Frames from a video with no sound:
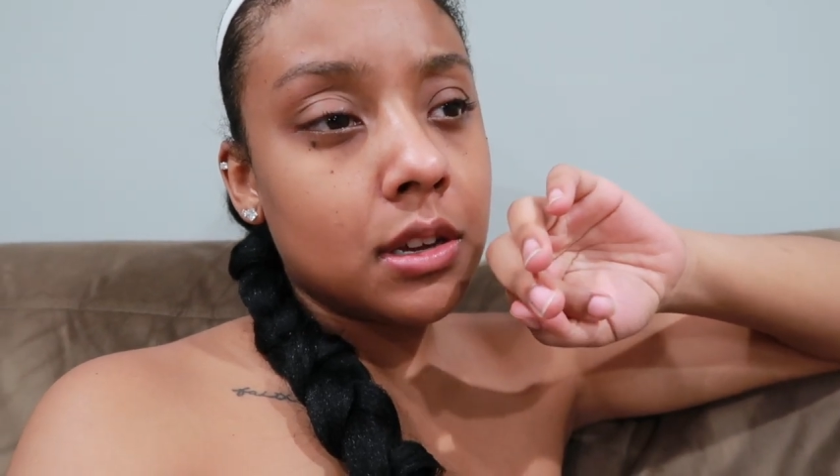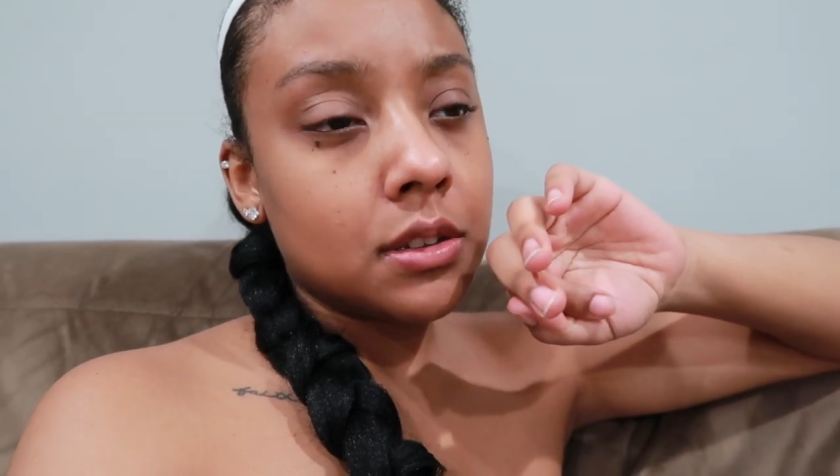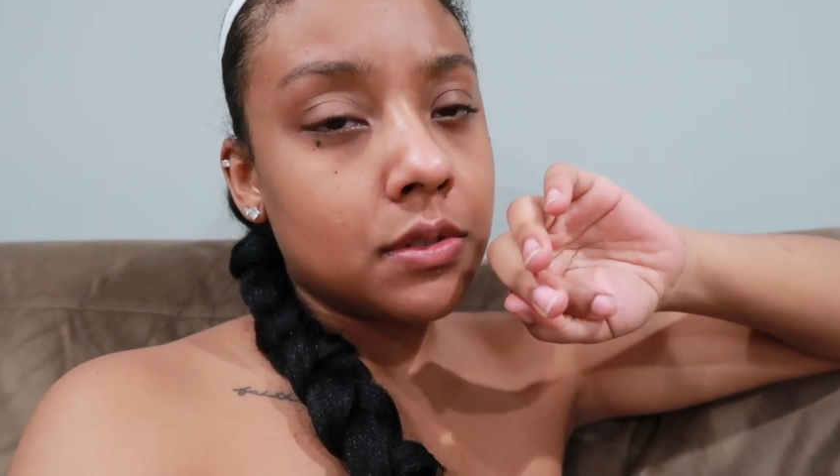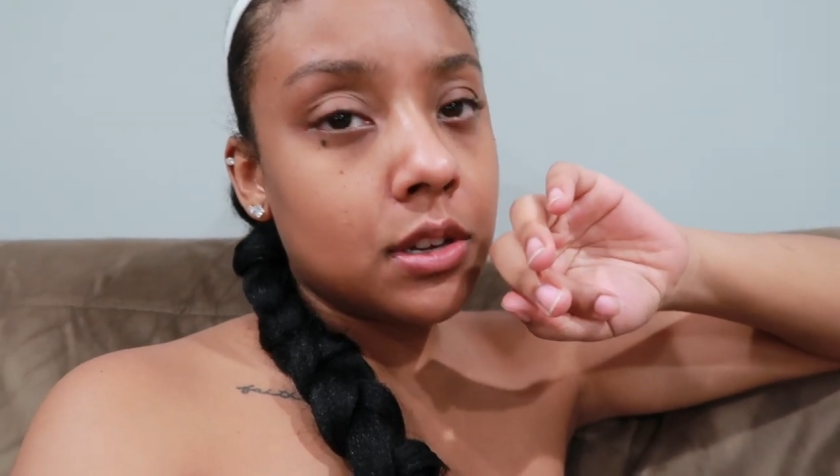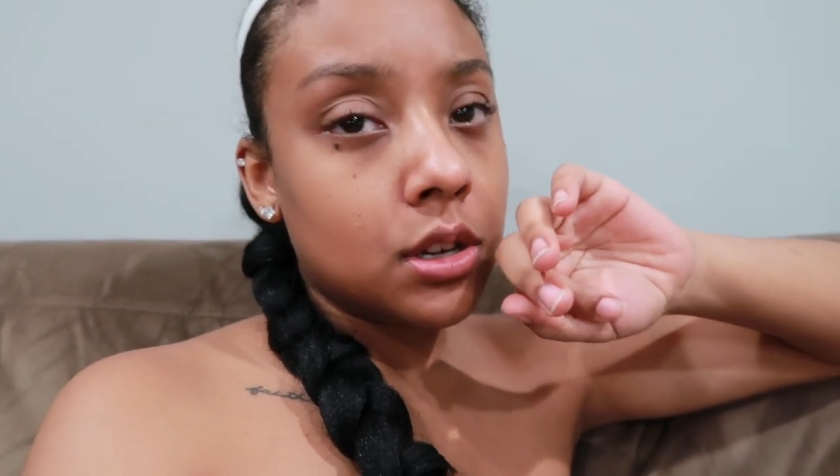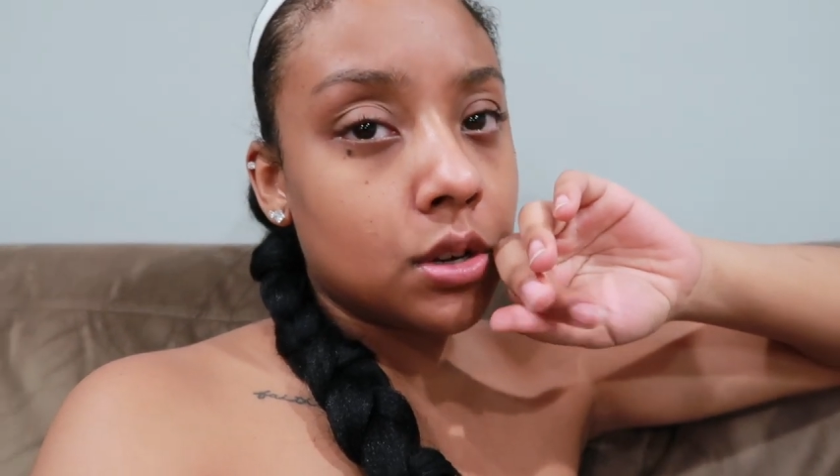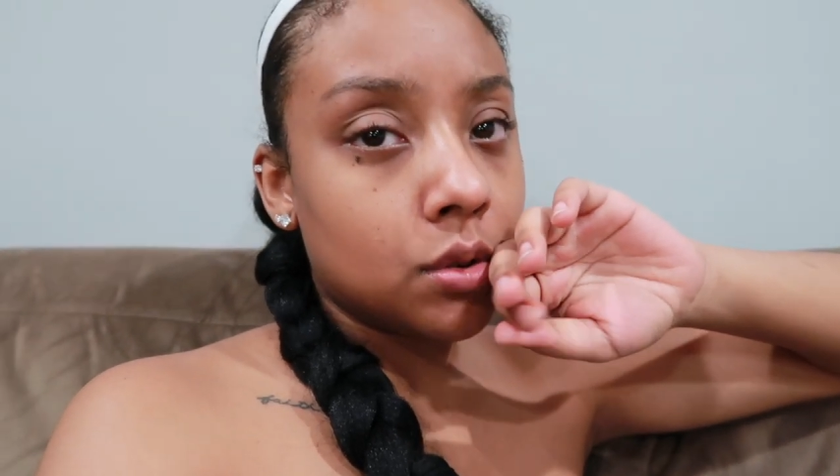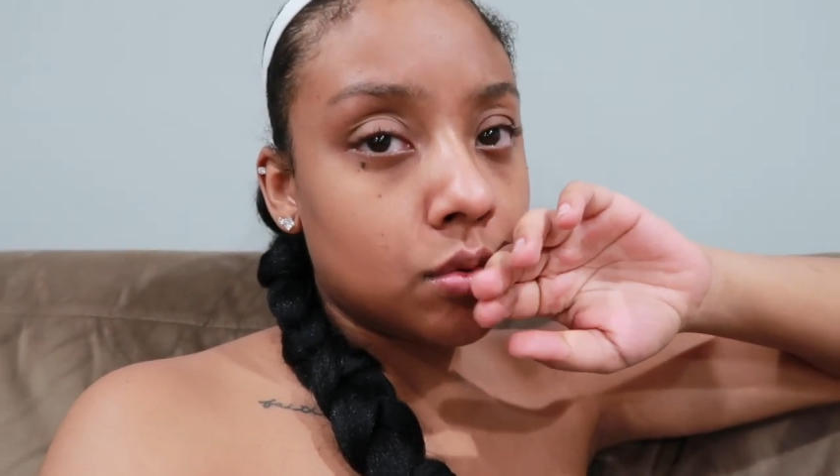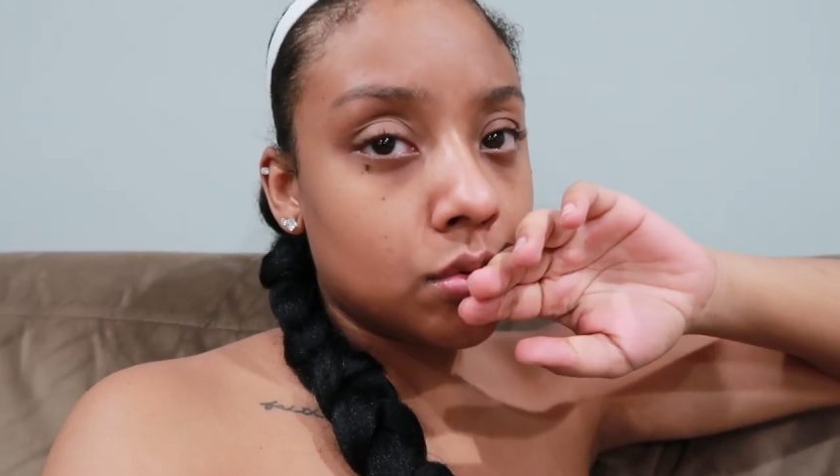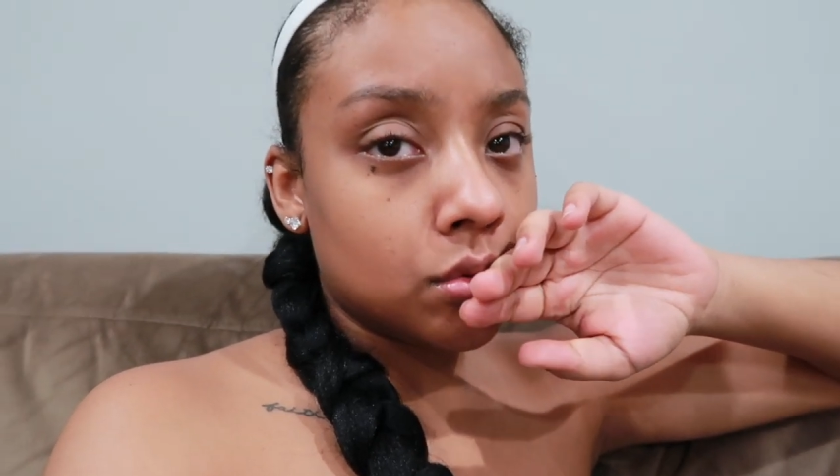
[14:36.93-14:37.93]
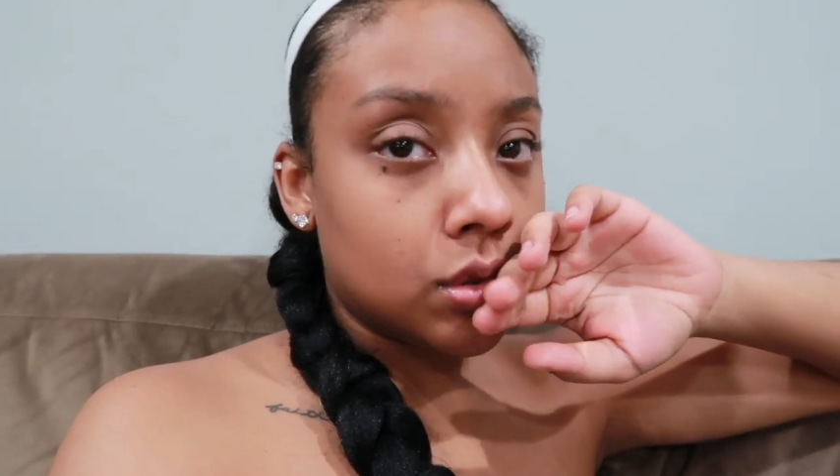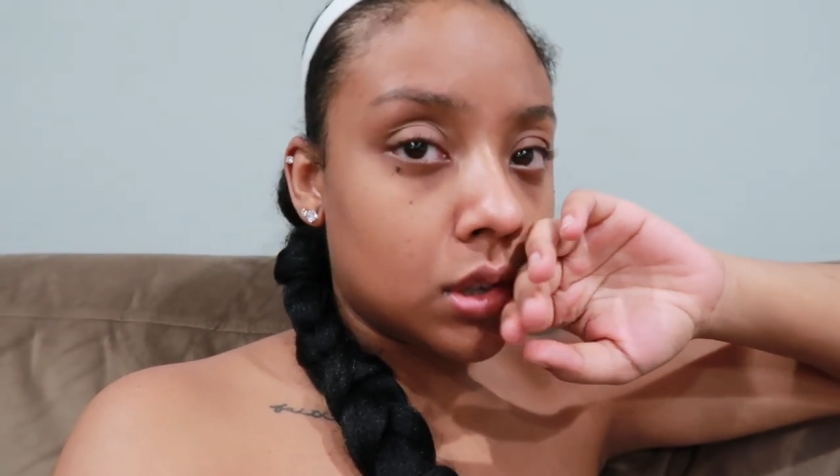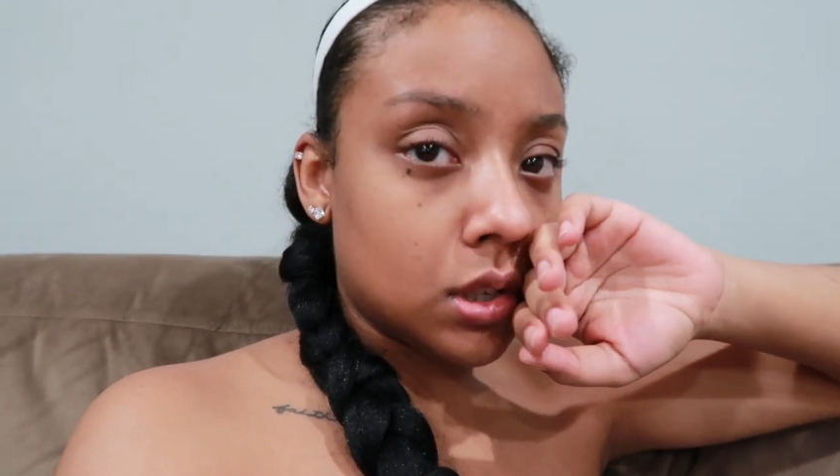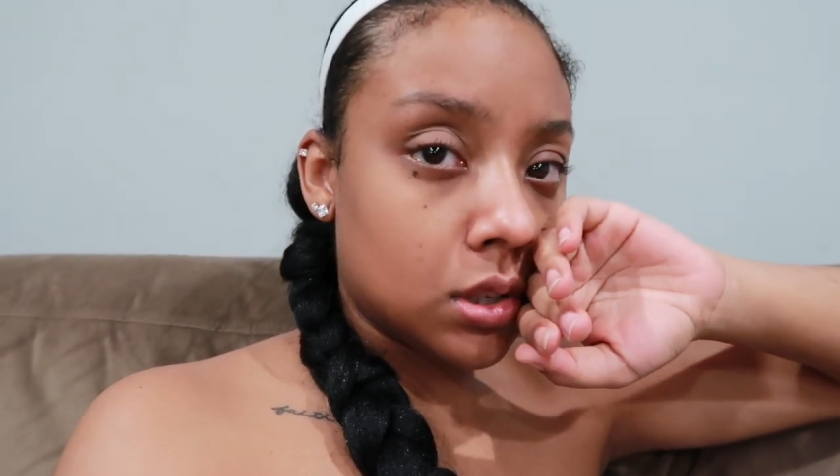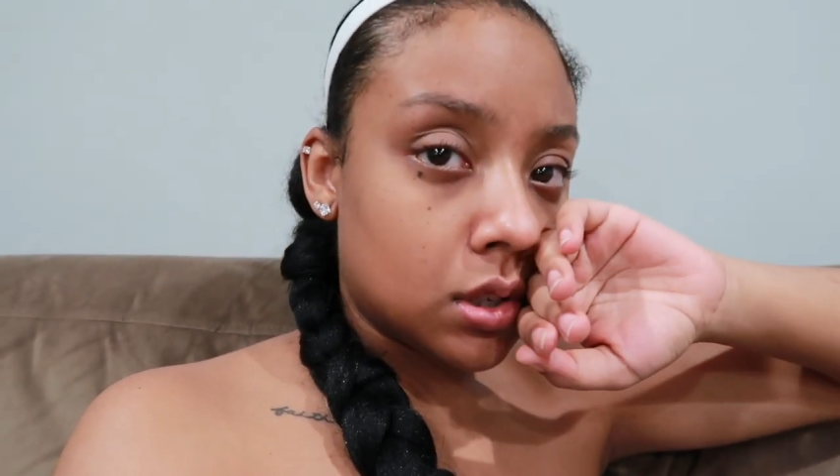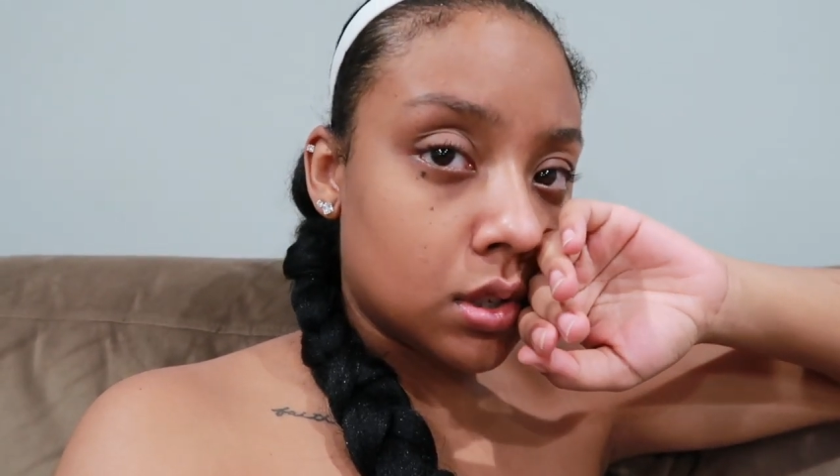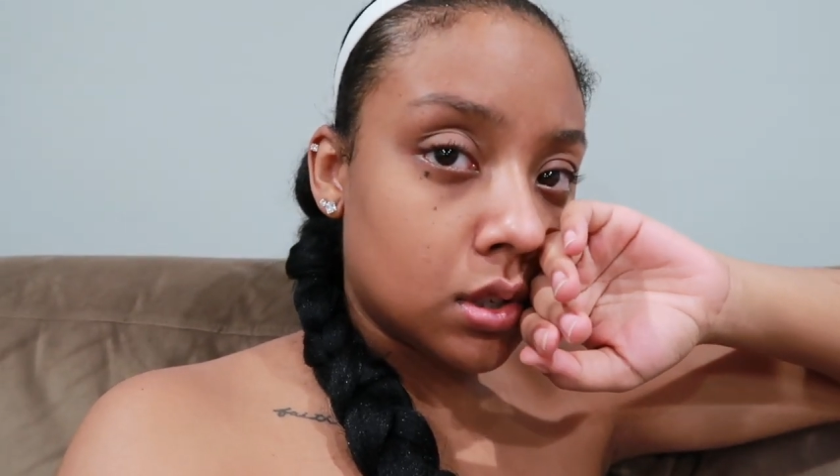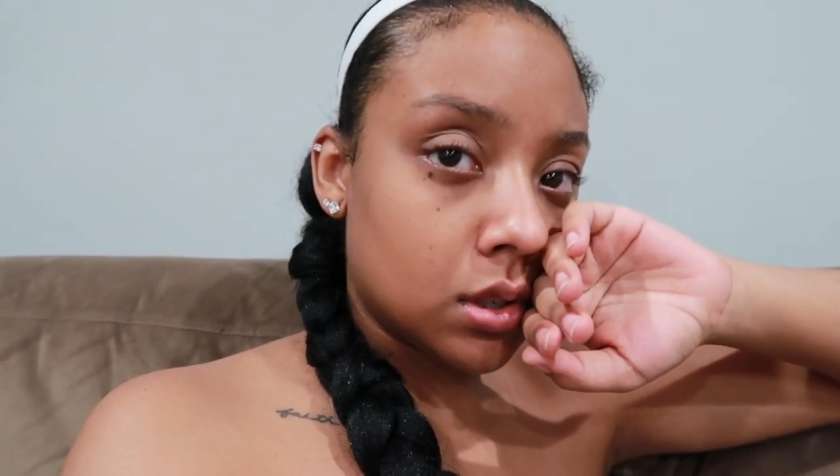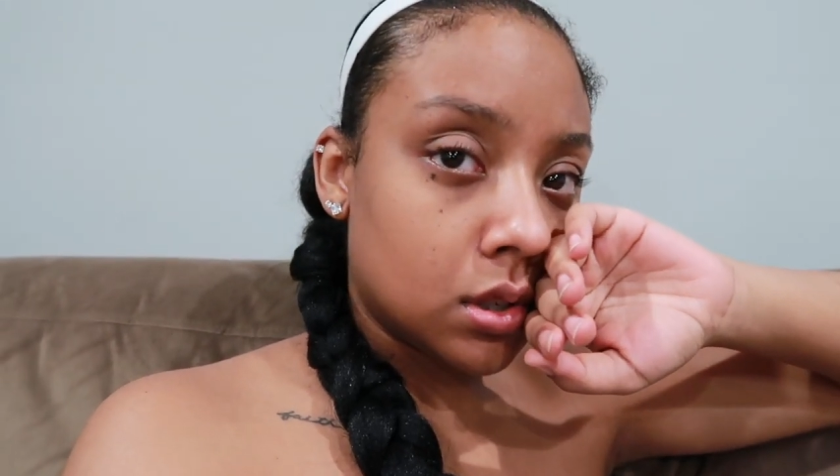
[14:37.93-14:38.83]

next video is